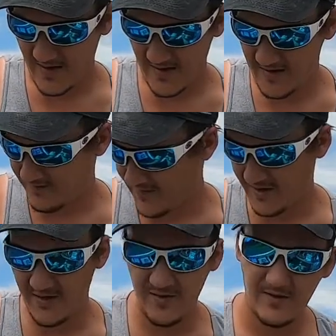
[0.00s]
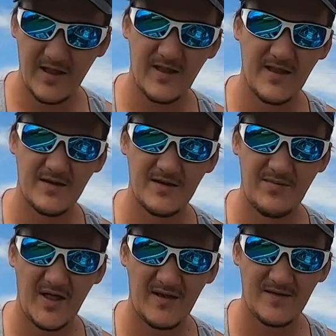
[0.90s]
any beginner getting into
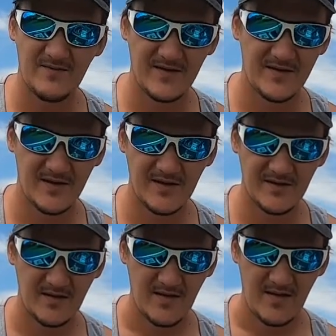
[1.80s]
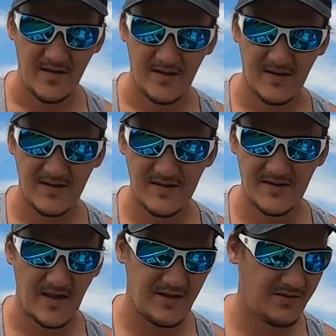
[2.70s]
bass fishing, this is
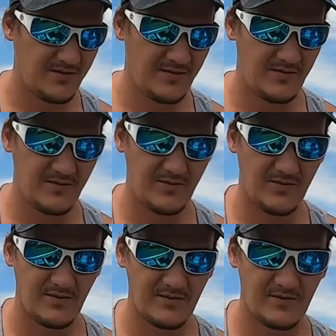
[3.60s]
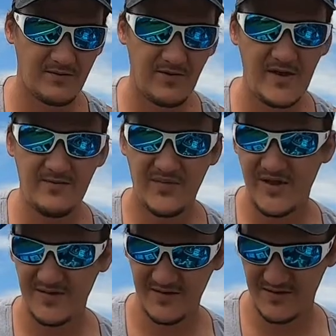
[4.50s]
a great
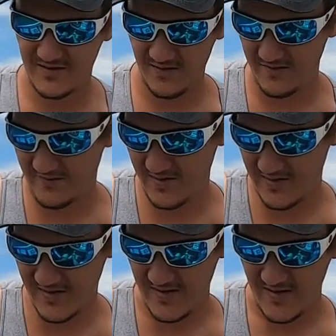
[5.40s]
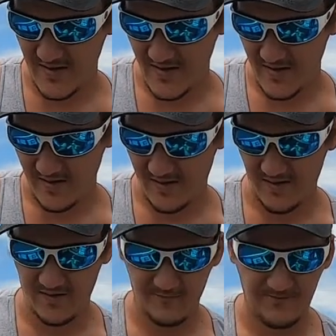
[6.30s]
bait to start with,
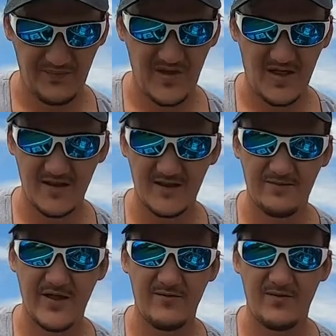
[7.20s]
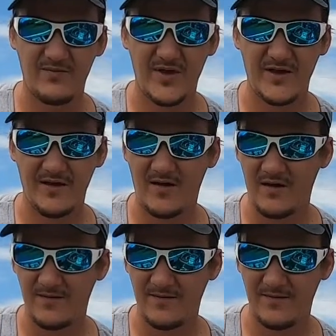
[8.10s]
and this bait will pay
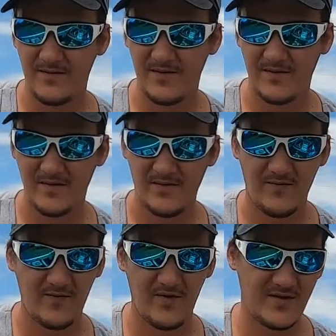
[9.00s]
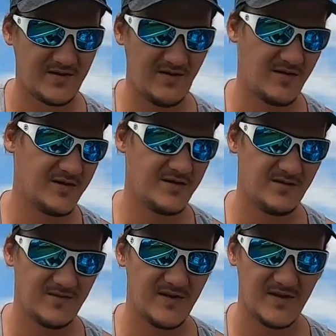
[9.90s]
off for as long as you're
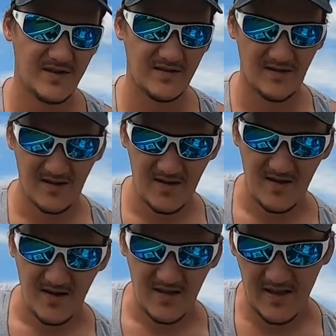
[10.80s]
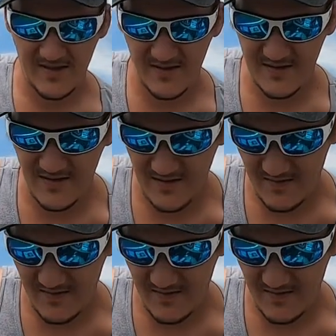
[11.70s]
fishing. It doesn't